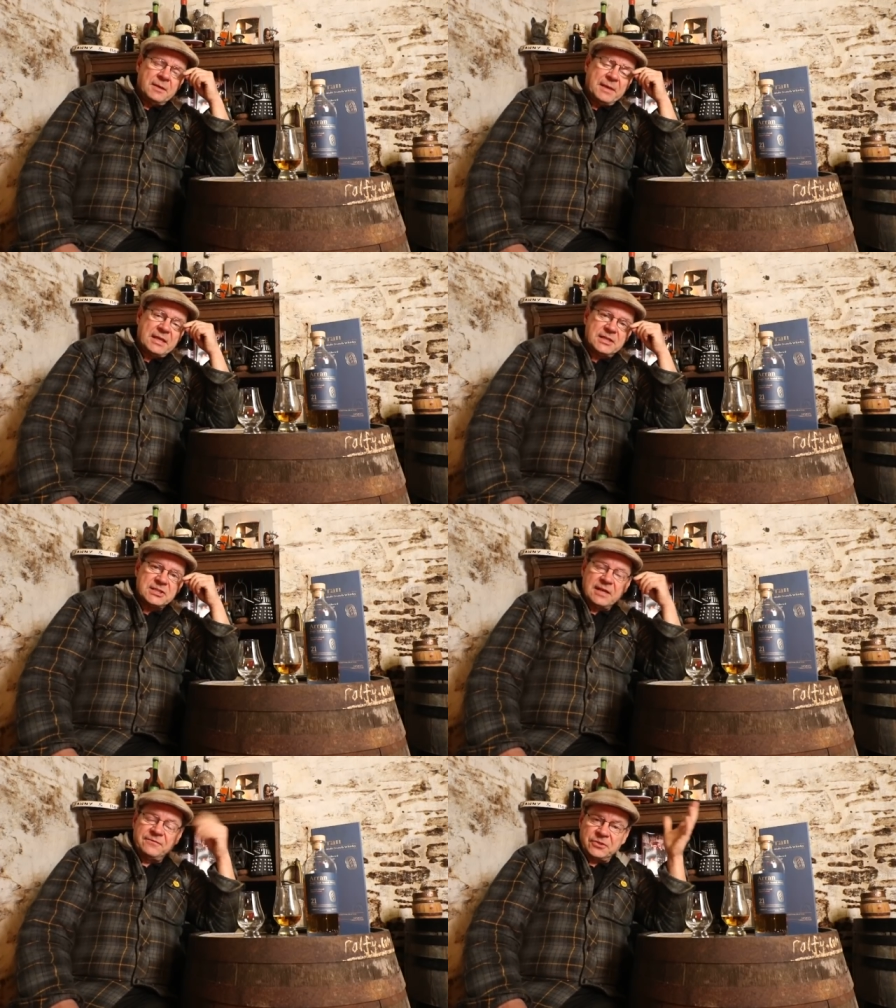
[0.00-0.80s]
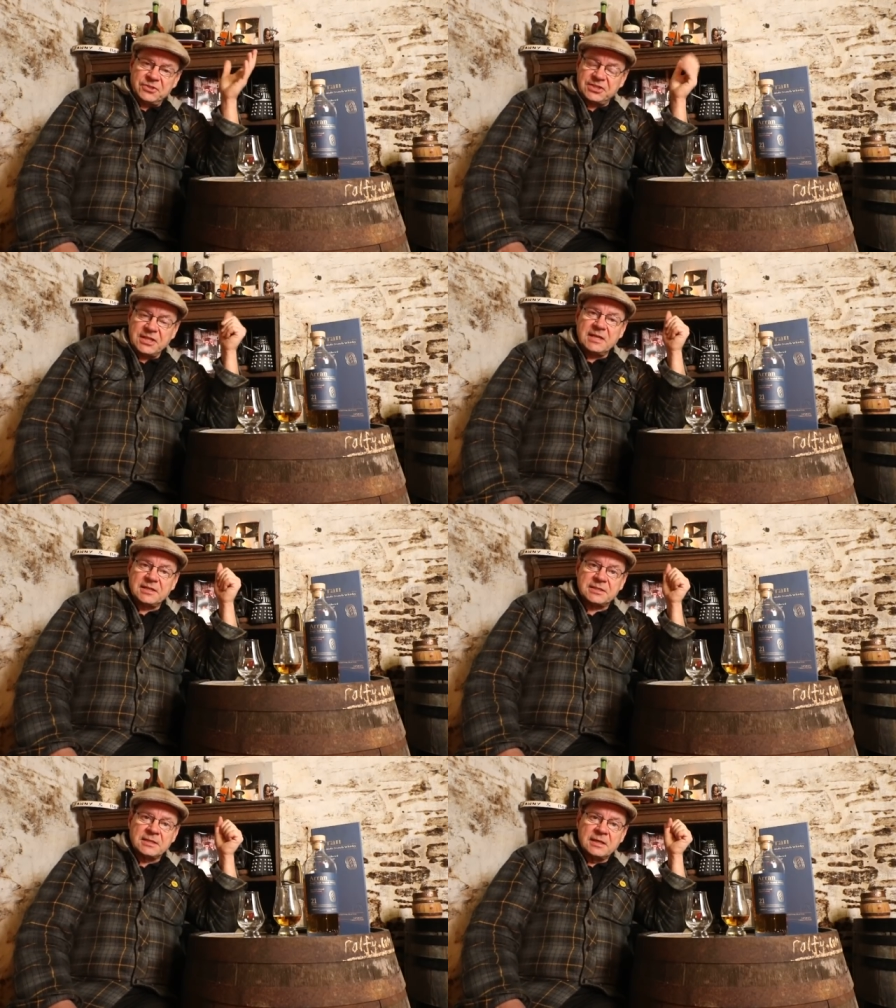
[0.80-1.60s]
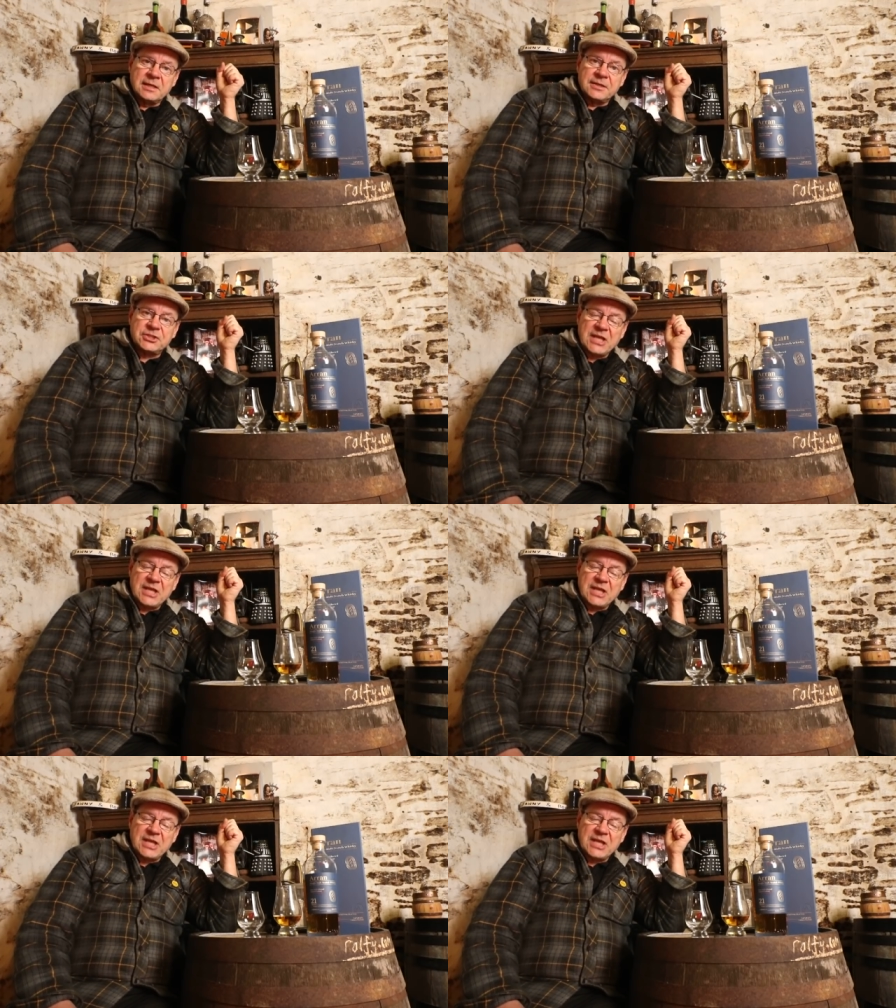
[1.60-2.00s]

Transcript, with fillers: because if you see it, the